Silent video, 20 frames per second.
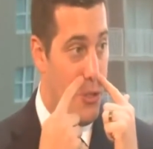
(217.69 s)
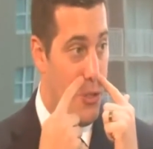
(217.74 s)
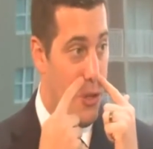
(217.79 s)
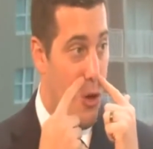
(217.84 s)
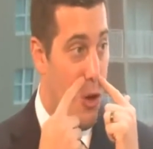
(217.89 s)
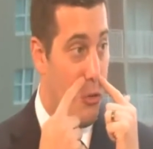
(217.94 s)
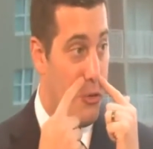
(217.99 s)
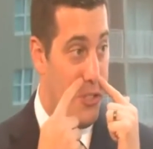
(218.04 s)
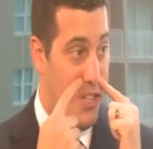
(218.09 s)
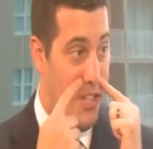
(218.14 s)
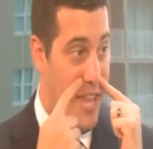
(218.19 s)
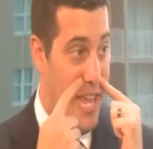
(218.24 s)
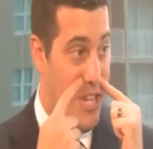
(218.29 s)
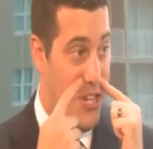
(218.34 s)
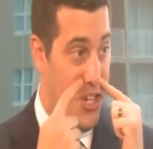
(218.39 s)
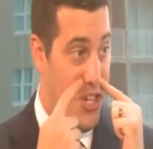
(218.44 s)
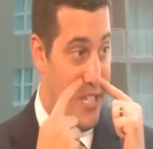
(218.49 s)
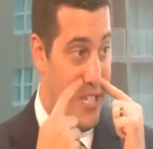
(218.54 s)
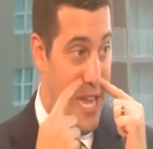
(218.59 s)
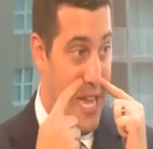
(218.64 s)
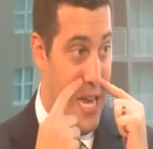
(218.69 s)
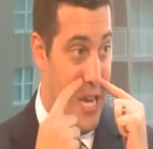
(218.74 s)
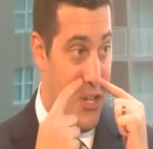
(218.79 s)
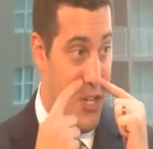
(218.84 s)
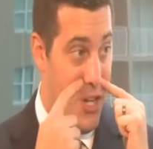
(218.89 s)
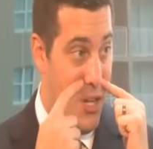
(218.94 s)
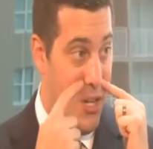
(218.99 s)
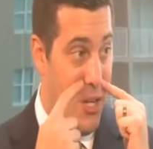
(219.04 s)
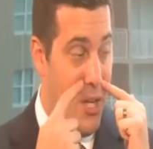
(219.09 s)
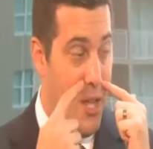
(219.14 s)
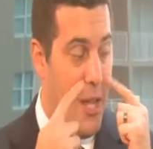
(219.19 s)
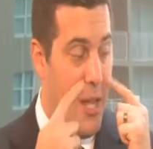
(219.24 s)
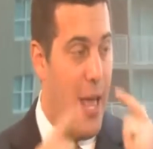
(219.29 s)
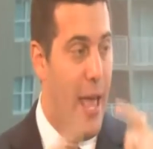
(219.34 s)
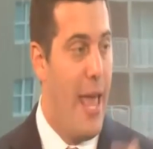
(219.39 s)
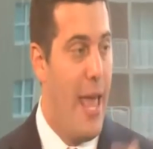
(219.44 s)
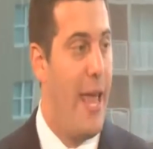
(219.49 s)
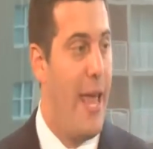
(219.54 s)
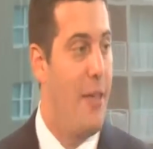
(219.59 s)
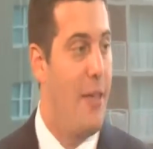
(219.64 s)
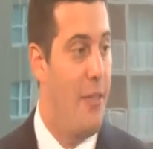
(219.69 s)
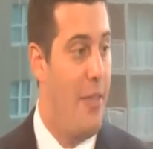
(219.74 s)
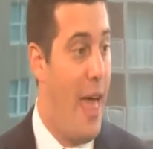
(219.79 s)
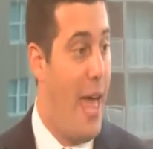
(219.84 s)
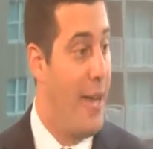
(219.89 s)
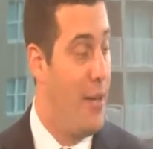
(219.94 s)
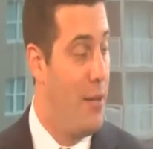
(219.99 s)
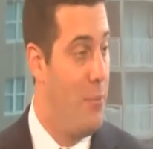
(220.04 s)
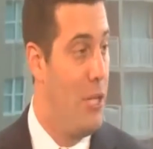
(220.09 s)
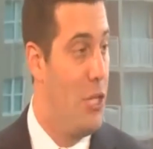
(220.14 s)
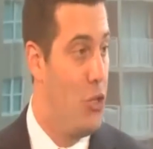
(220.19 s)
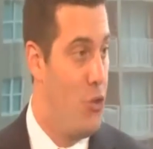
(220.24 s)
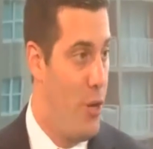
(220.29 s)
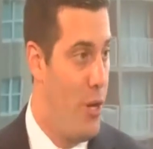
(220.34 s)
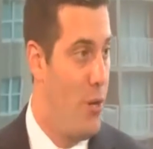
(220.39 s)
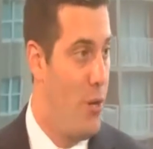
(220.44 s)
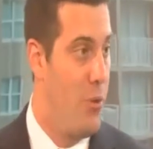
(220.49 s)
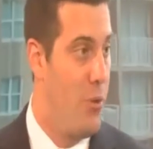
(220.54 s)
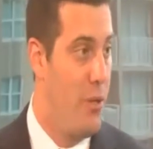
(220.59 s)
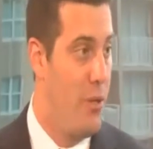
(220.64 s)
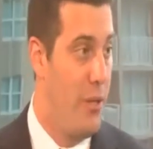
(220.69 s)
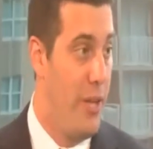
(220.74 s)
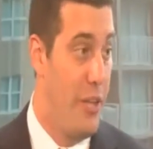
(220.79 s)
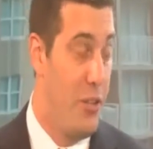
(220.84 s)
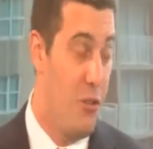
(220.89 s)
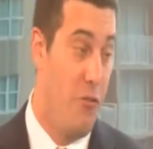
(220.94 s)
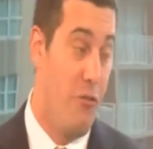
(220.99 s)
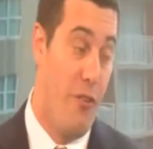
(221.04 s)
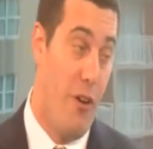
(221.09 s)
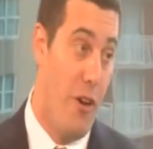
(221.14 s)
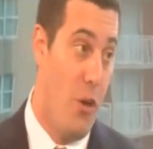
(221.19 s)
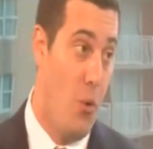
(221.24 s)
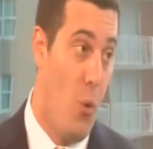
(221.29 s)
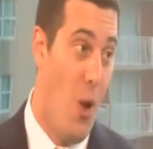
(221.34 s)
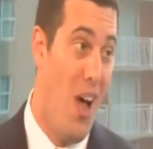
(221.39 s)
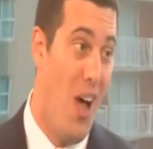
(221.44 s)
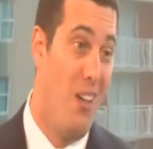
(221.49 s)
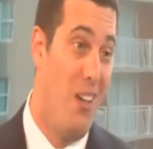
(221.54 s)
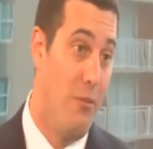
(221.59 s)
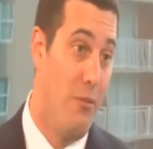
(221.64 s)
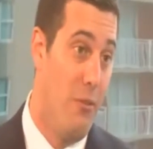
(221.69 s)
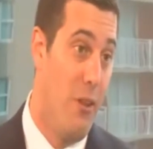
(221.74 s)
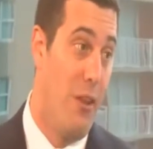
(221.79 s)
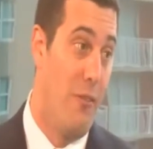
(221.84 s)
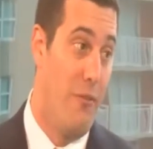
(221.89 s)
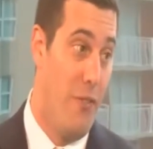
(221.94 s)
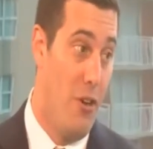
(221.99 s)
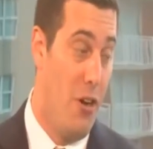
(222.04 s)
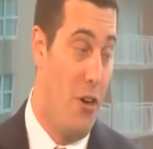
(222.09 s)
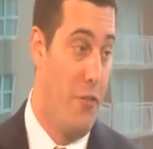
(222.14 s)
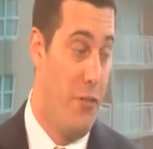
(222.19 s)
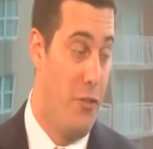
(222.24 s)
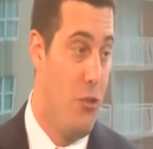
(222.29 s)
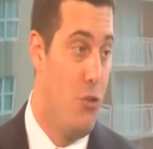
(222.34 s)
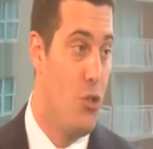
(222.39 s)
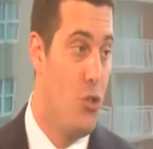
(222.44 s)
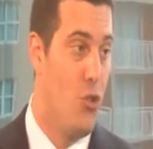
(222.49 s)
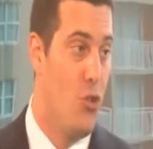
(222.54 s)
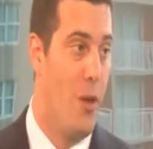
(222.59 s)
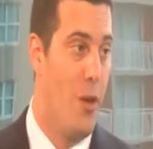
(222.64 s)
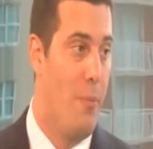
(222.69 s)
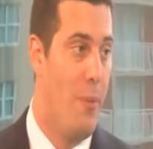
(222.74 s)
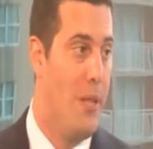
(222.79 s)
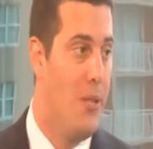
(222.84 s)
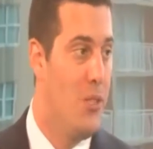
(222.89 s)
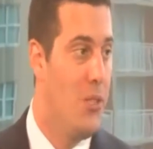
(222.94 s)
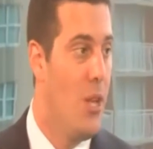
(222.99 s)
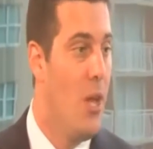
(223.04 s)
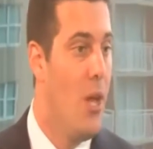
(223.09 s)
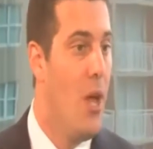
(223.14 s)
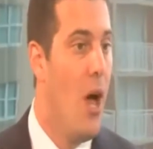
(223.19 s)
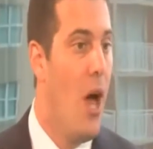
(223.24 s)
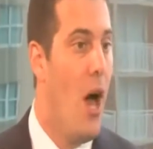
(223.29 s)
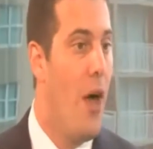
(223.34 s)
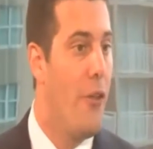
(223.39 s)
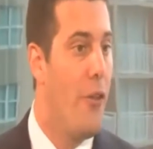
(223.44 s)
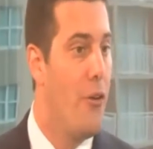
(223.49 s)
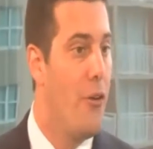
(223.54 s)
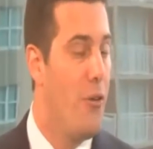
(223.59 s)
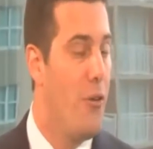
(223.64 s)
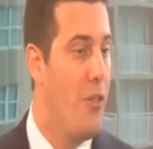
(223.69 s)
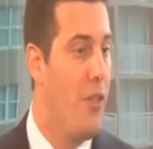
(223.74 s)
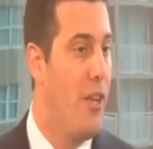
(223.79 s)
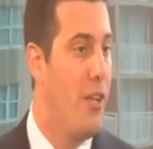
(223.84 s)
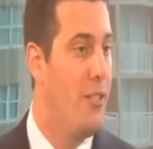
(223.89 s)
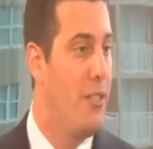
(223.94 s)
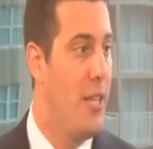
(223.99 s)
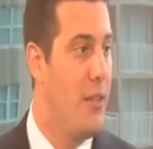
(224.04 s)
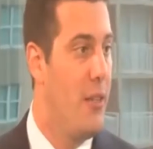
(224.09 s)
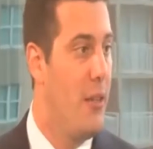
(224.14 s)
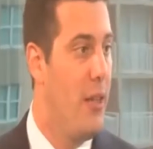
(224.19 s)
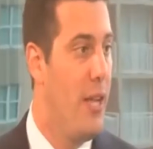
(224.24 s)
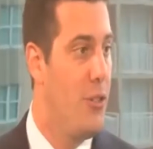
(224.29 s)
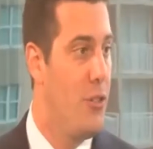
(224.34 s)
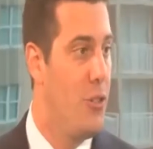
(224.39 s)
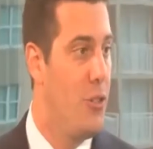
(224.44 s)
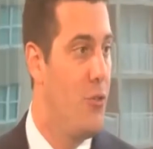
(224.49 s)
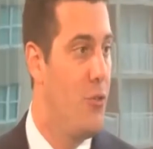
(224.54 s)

They're called telangiectasia, and that can be treated with a laser very well on very few treatments. Other things that the laser